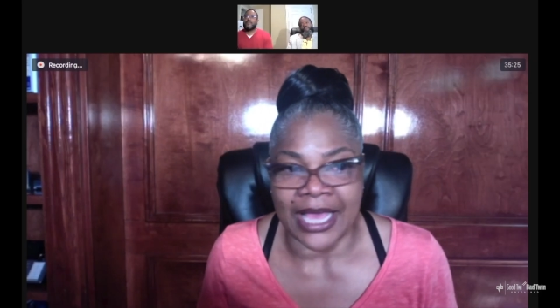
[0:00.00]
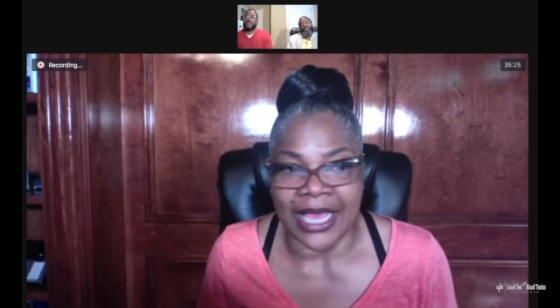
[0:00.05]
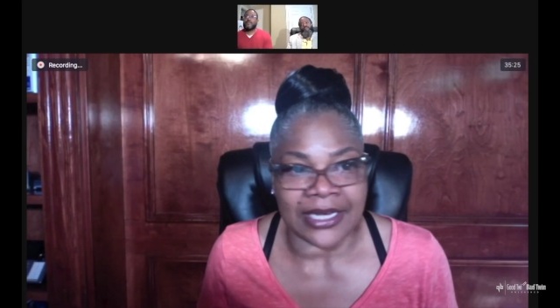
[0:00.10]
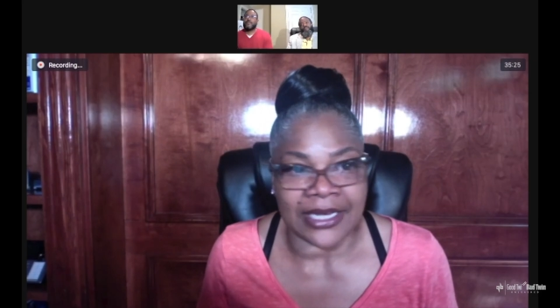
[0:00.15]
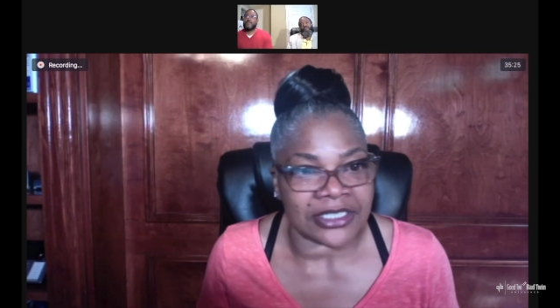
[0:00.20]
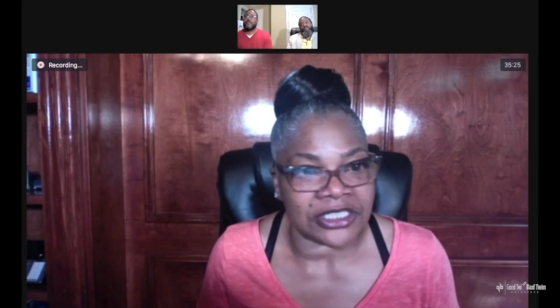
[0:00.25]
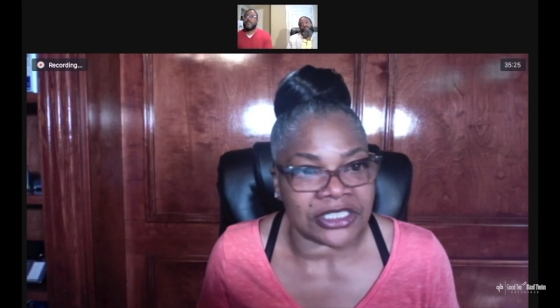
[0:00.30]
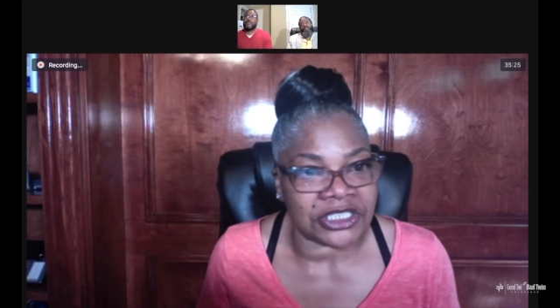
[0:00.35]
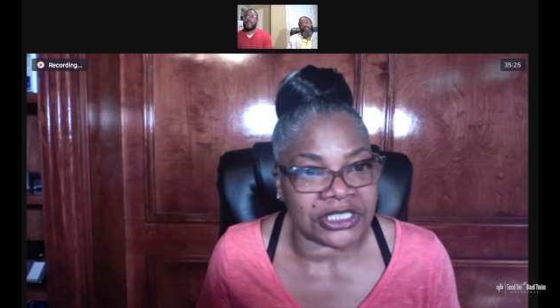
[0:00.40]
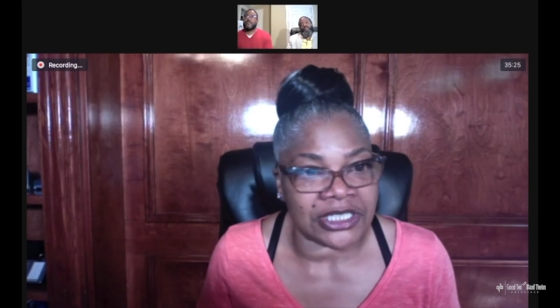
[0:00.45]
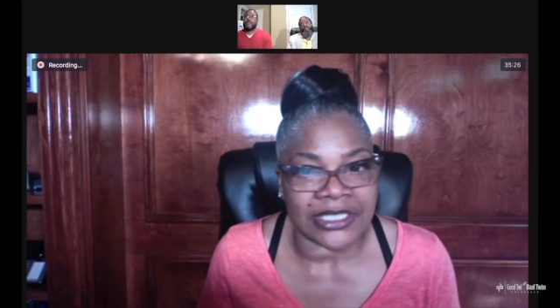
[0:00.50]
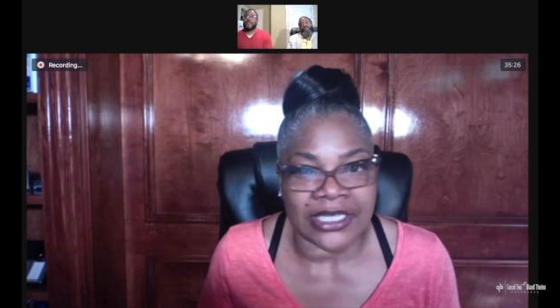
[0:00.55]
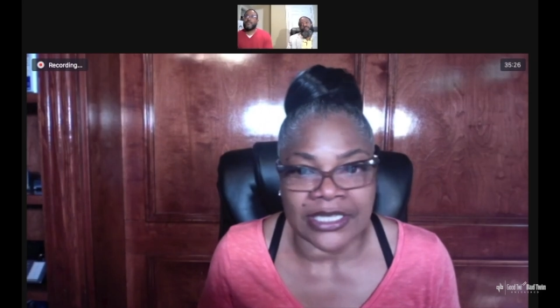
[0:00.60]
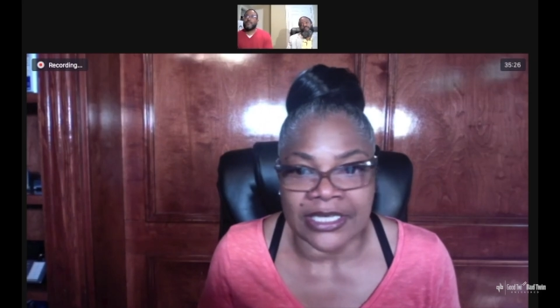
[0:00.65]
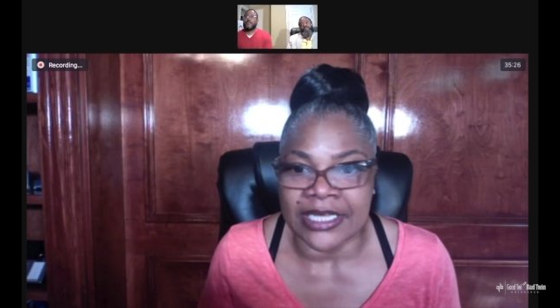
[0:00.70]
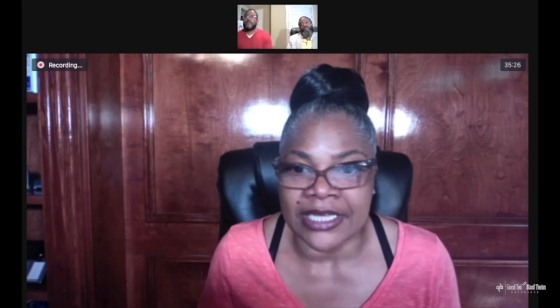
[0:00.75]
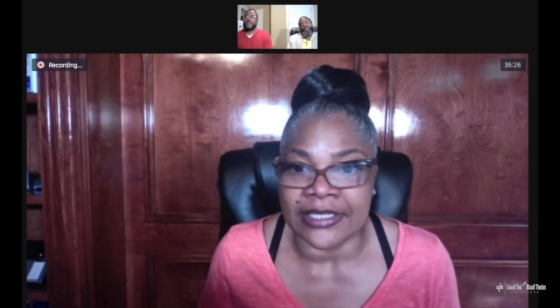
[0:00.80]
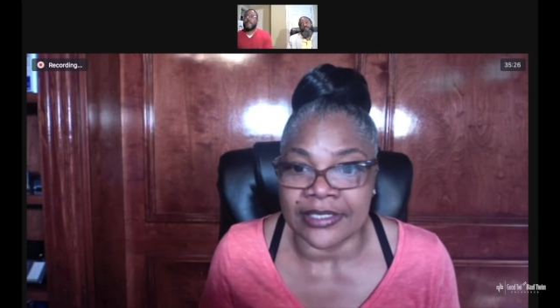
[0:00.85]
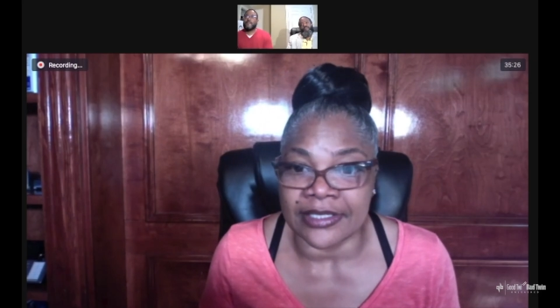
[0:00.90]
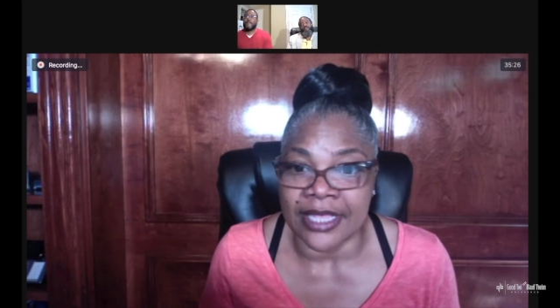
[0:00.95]
And the shit
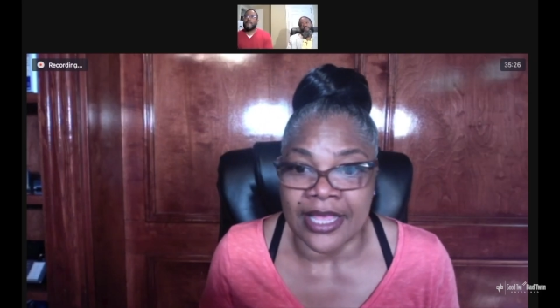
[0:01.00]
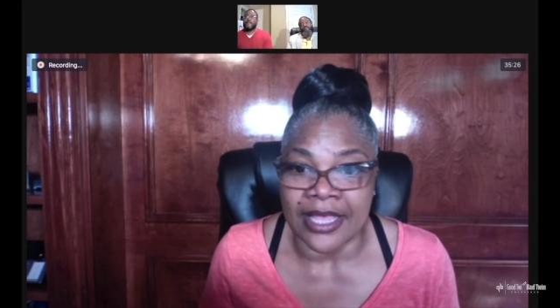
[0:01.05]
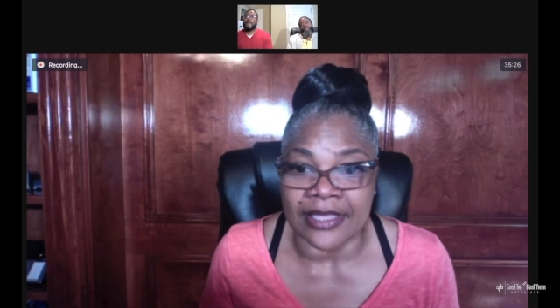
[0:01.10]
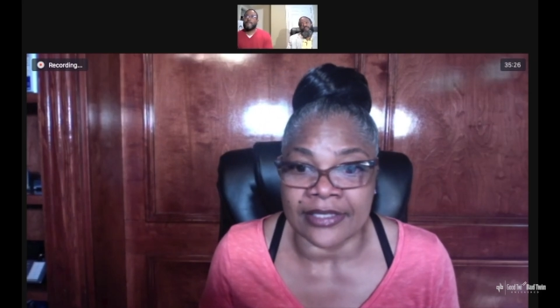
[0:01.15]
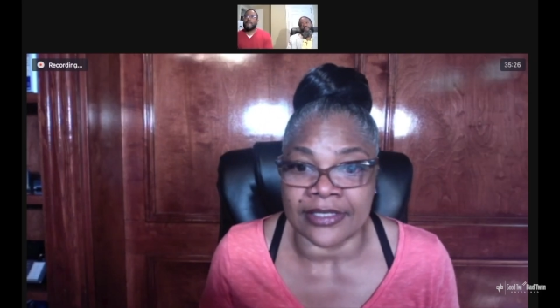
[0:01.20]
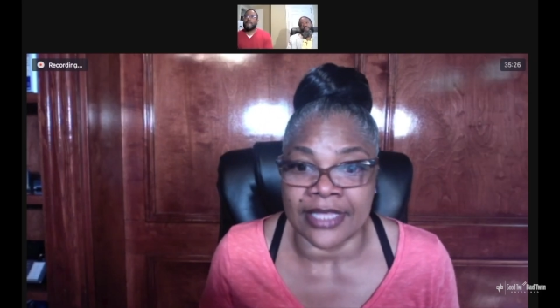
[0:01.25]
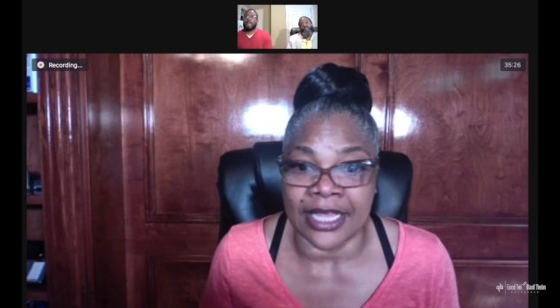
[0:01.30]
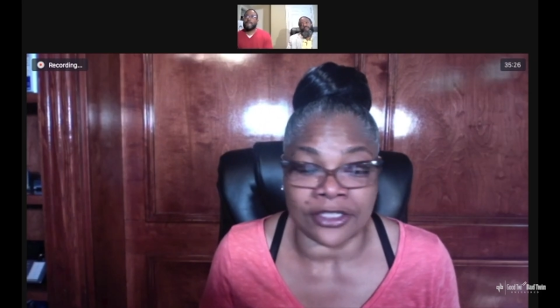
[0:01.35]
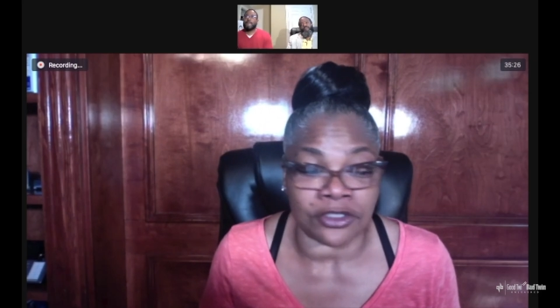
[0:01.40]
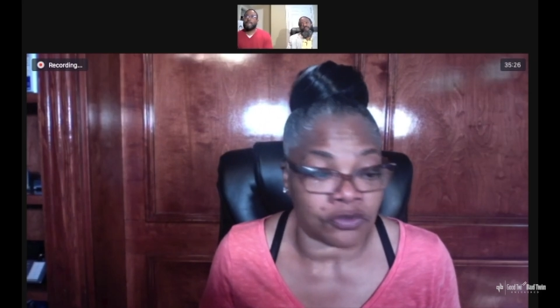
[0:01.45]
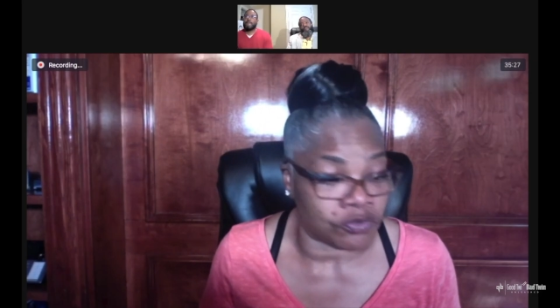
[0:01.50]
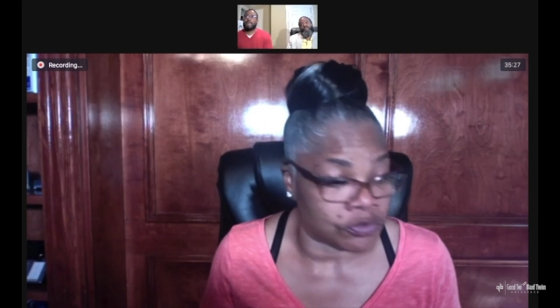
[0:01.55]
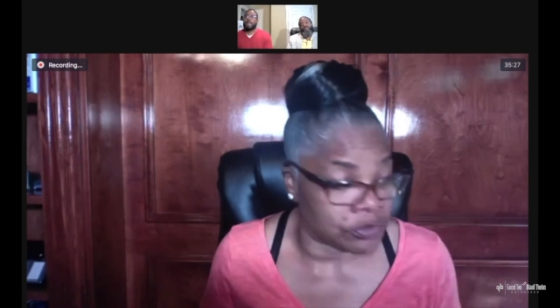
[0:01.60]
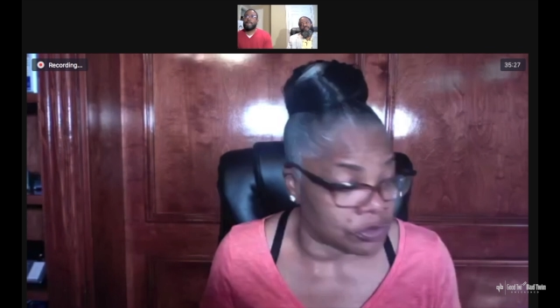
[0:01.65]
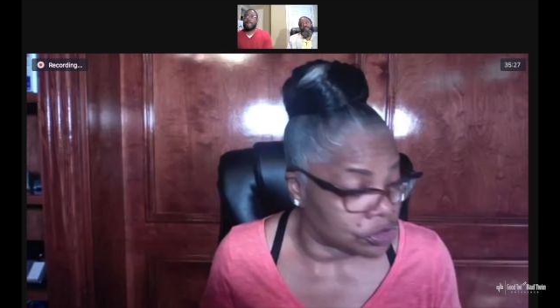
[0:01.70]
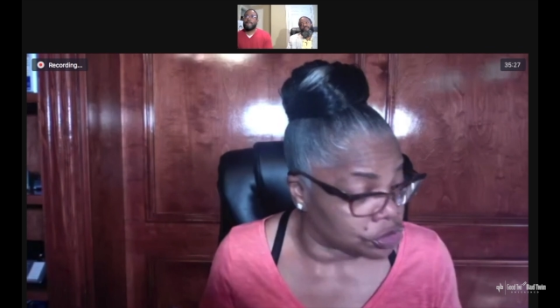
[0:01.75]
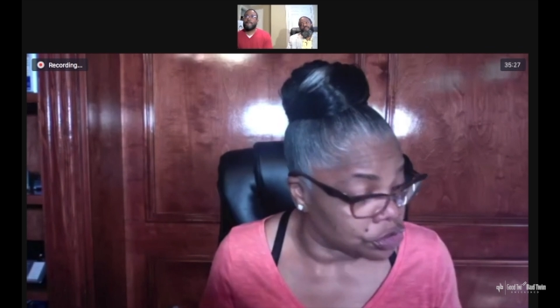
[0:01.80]
that he says, that's